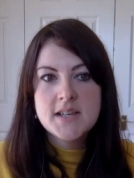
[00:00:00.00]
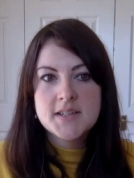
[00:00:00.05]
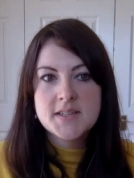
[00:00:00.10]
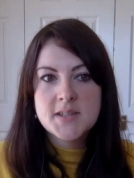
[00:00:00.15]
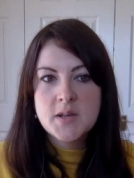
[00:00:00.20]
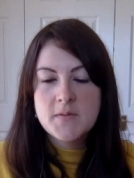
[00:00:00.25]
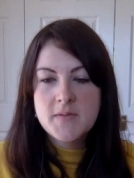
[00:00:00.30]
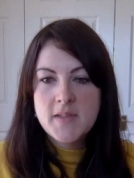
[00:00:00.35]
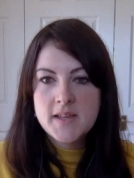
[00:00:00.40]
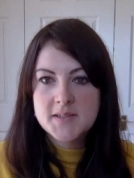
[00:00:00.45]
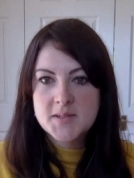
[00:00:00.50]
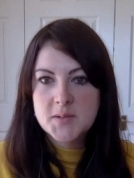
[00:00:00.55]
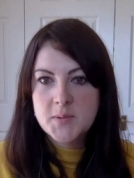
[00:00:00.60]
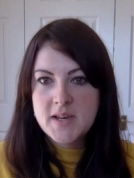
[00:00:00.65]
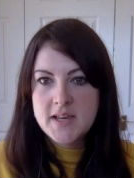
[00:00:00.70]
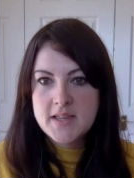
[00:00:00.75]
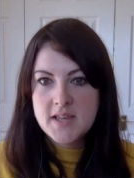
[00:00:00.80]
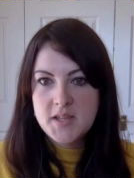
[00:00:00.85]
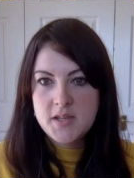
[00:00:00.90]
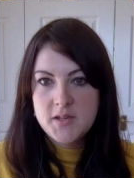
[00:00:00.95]
So if there's a
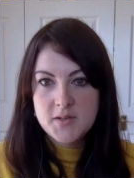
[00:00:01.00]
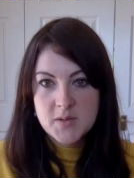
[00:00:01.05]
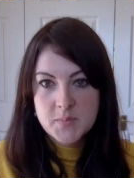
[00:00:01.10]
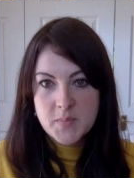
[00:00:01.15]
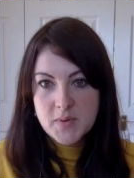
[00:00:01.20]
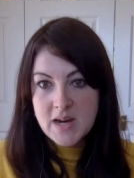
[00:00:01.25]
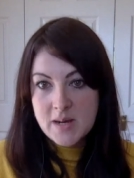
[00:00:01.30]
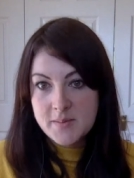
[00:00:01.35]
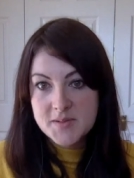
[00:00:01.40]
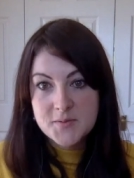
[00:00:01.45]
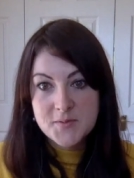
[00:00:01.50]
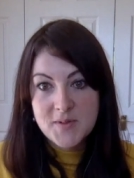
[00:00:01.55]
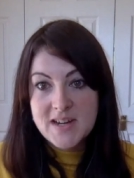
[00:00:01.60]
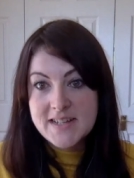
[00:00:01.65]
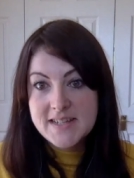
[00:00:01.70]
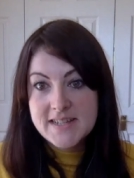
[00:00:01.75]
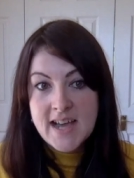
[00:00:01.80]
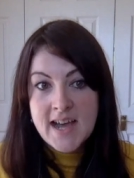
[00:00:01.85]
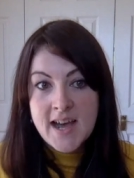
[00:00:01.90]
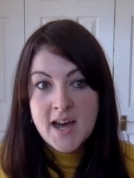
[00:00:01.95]
way that you could perhaps
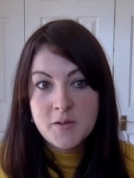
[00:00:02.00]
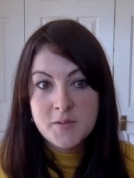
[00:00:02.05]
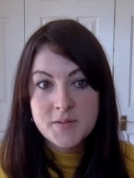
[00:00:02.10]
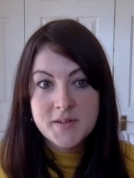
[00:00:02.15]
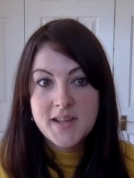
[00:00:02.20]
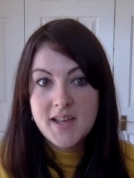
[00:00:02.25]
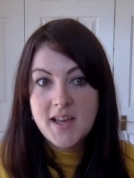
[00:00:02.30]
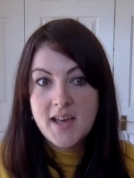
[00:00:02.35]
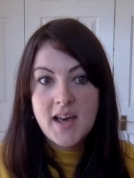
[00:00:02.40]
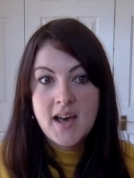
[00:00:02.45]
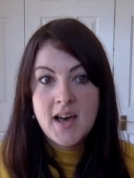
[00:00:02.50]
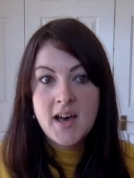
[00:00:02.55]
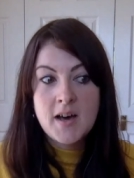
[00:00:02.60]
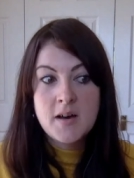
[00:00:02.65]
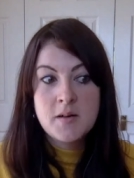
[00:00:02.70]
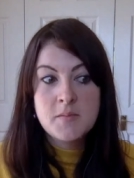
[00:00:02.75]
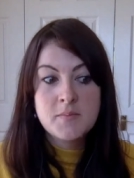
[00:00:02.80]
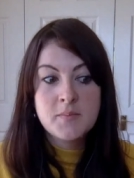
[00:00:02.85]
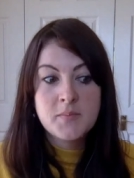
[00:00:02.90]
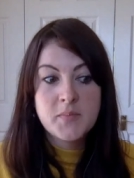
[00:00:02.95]
write down
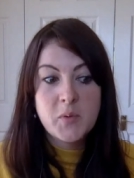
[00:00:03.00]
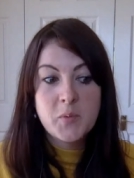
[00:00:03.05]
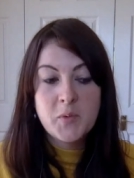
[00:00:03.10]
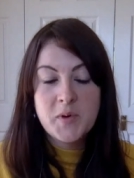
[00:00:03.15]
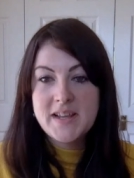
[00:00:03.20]
um,